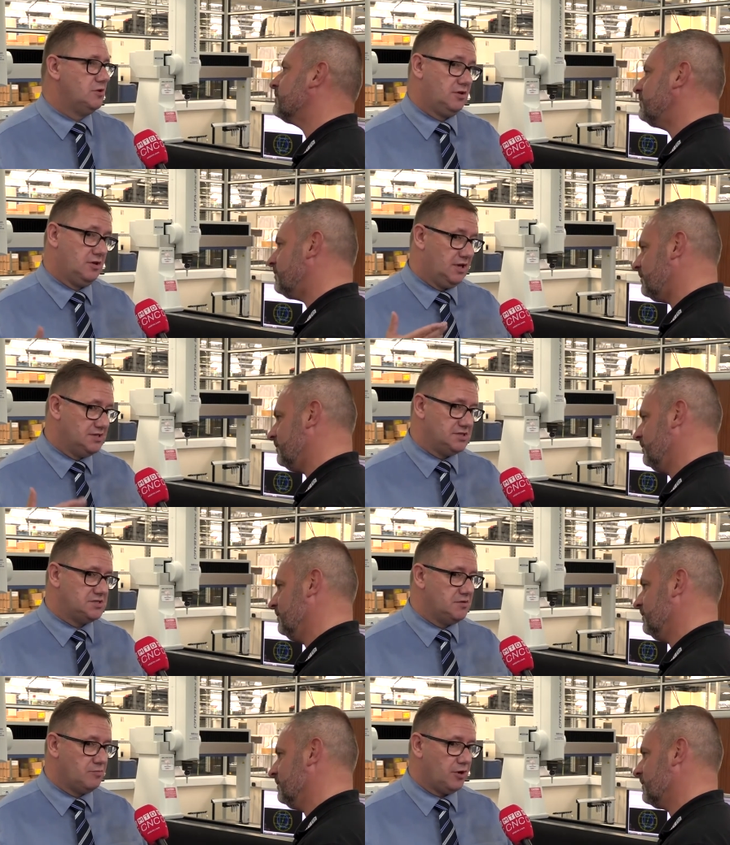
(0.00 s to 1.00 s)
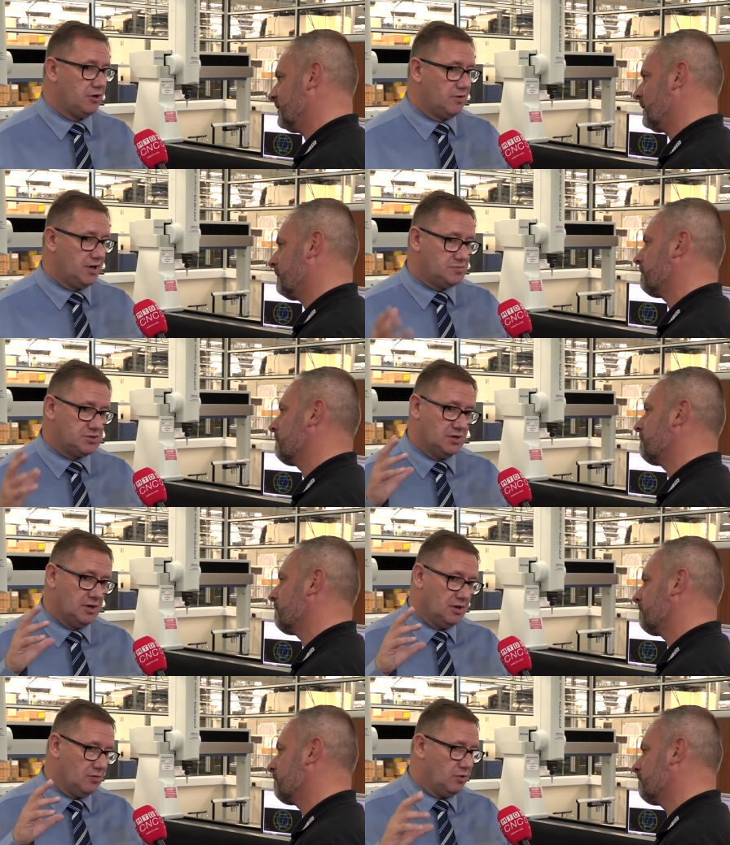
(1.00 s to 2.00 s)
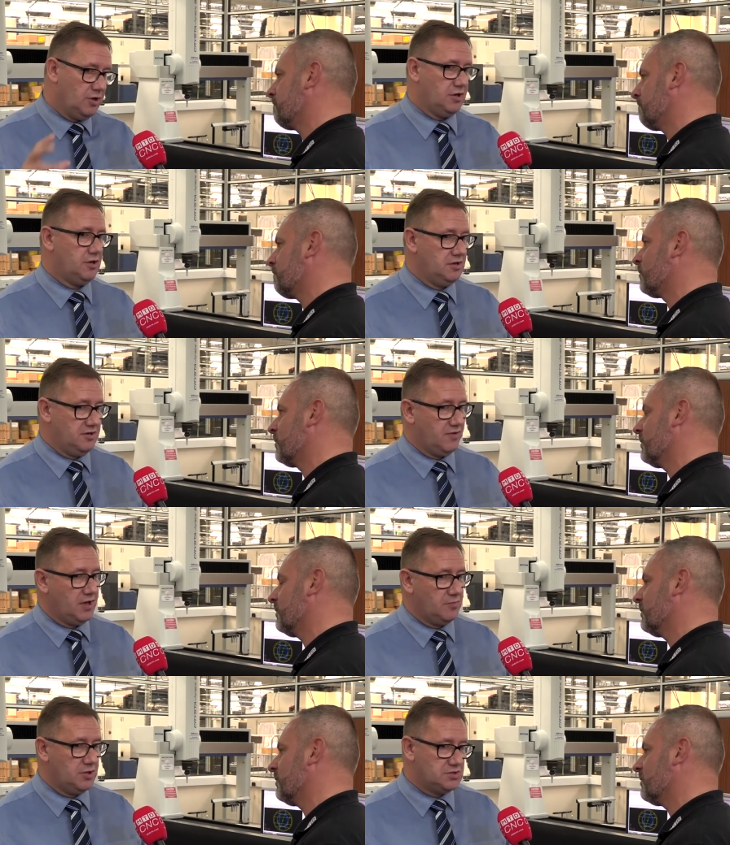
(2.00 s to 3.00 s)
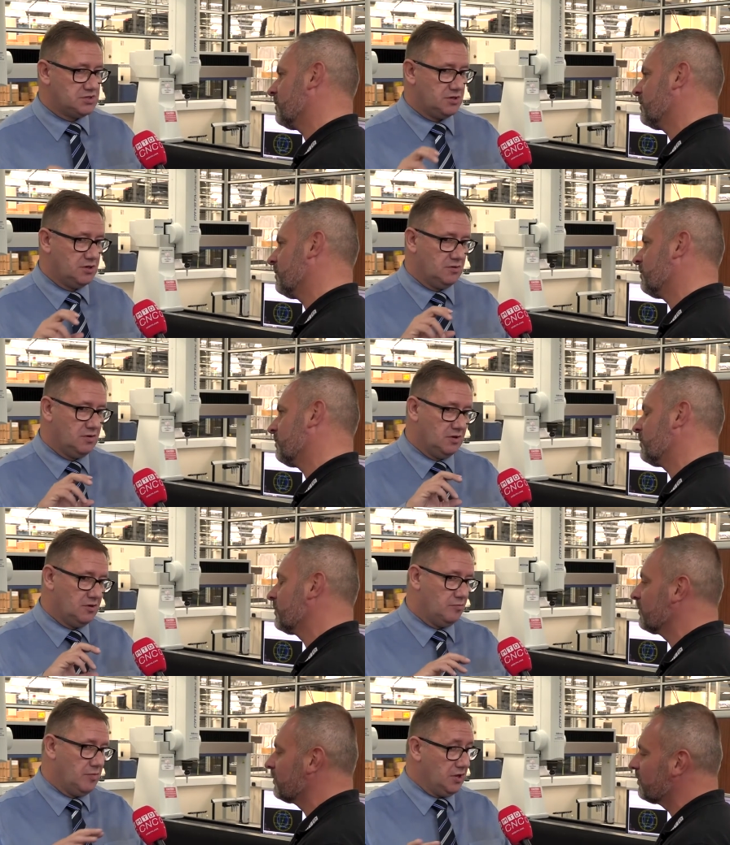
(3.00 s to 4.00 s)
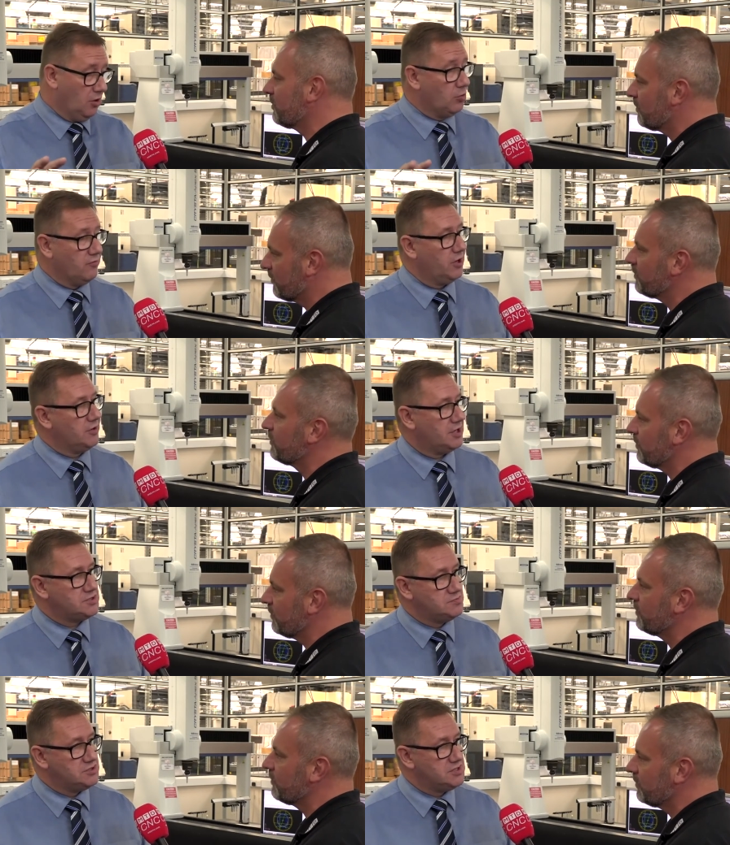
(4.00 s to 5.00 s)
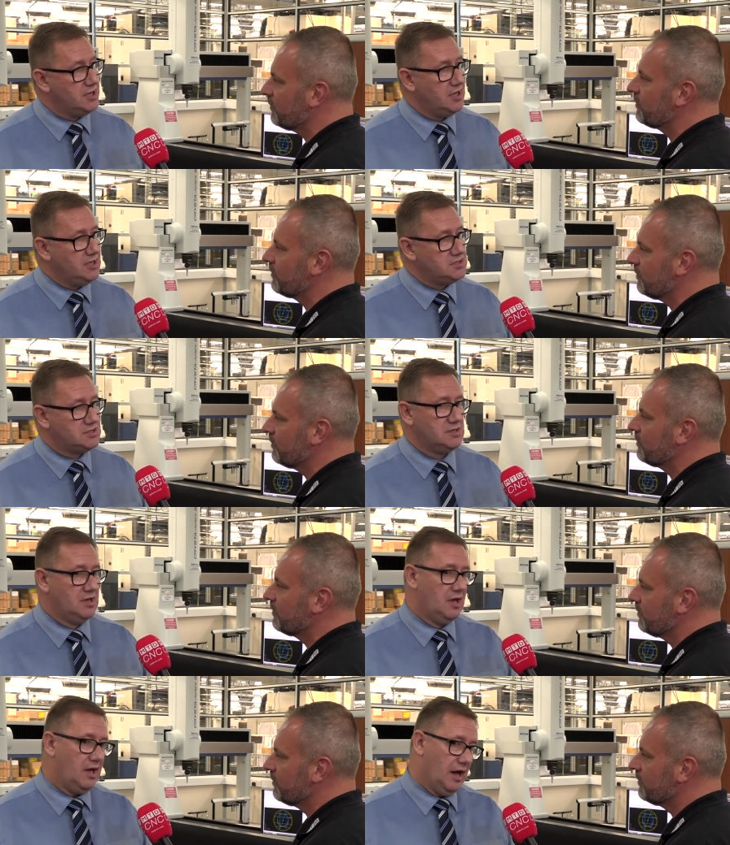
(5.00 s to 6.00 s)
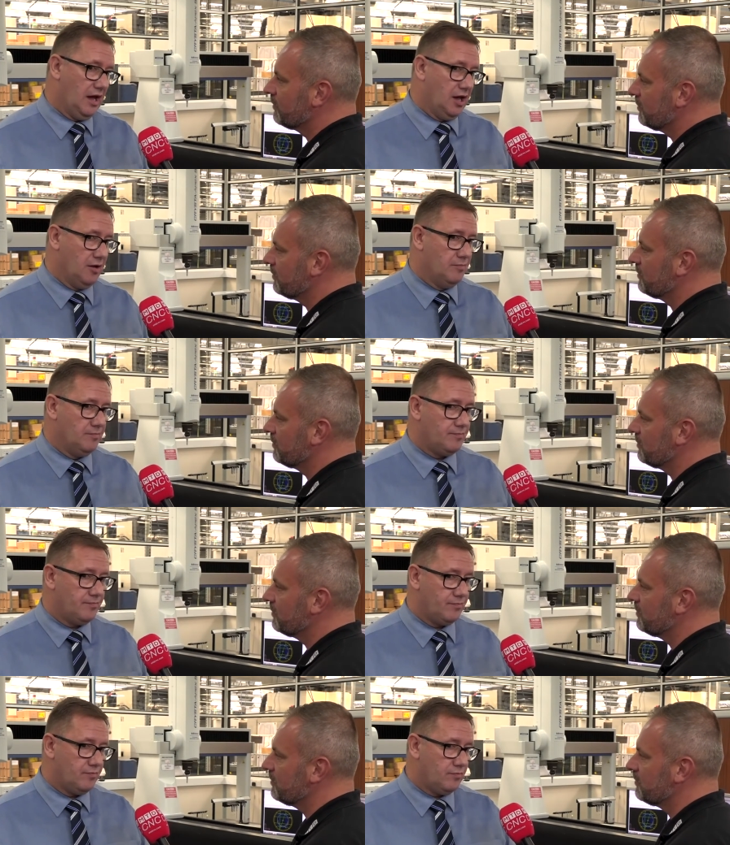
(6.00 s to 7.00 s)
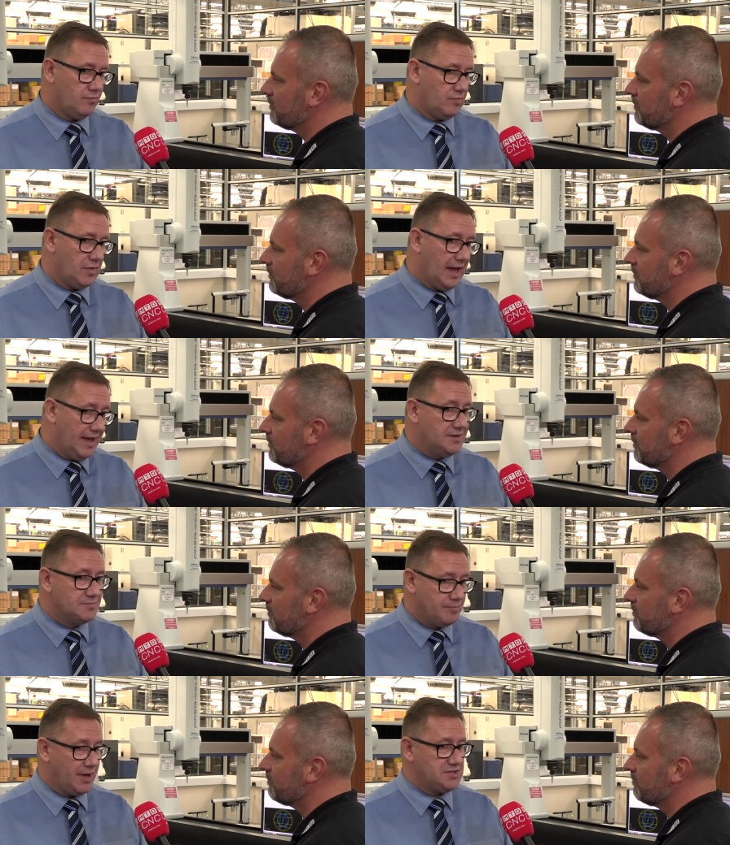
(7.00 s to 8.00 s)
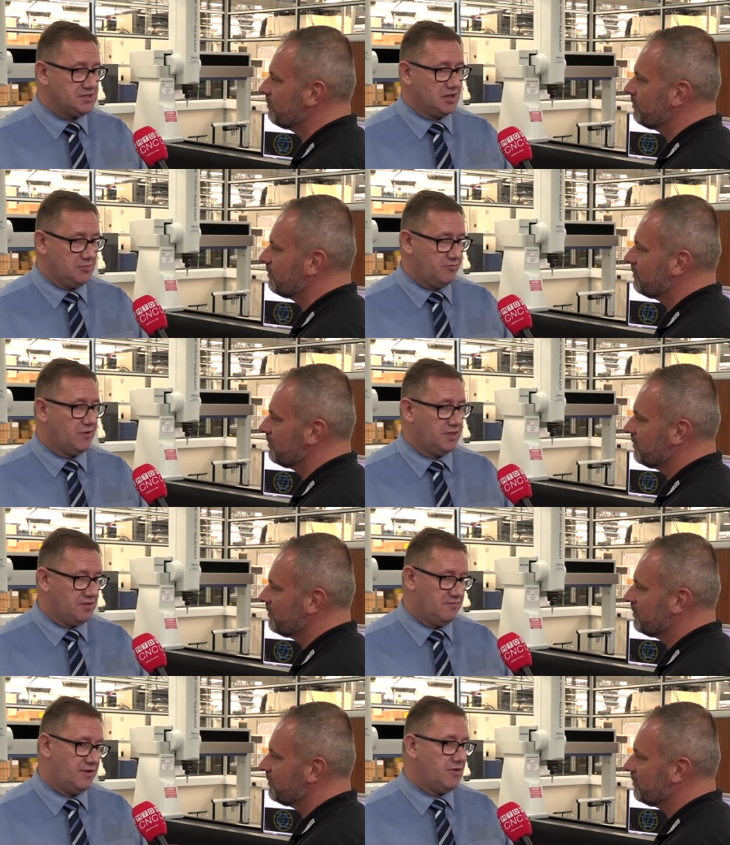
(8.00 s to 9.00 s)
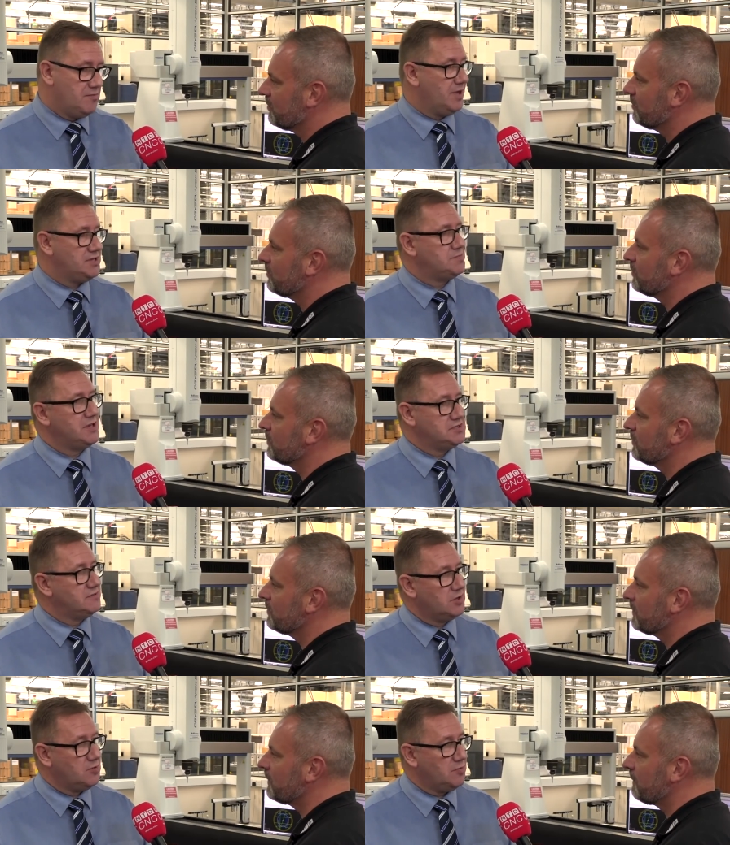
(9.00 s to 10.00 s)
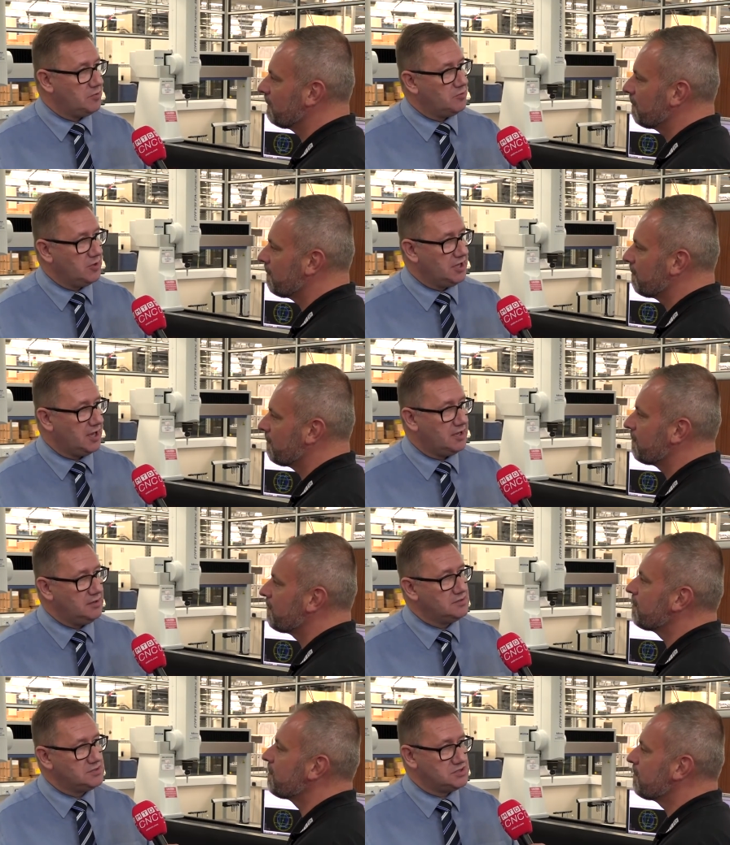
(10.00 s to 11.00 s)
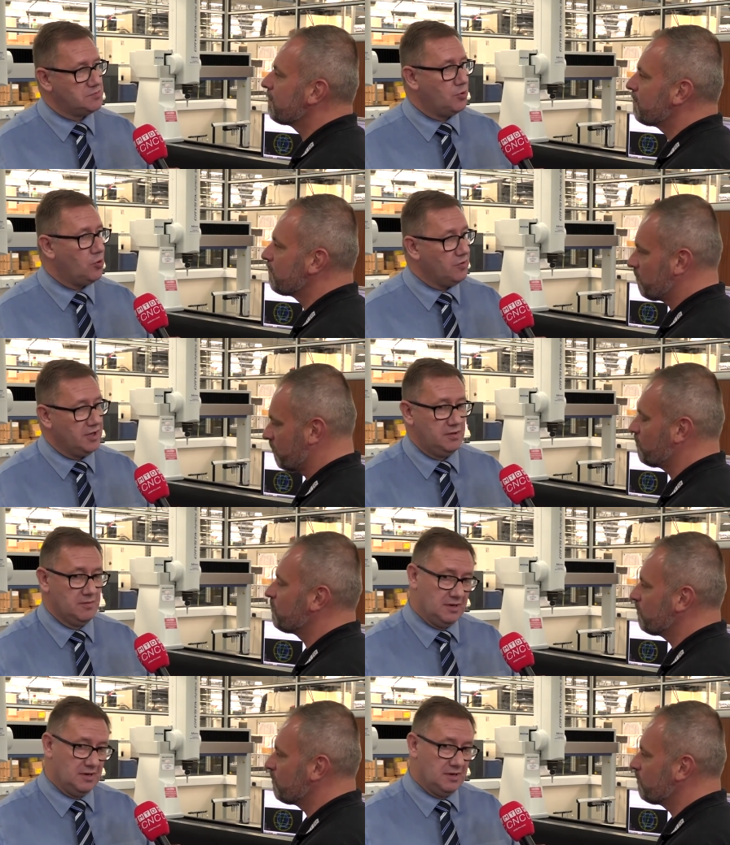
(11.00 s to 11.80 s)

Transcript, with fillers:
Speaker 1: we're looking at existing programs, we're looking at development to meet all of our customers' needs. Um, and basically provide the very best piece of equipment that we can to support the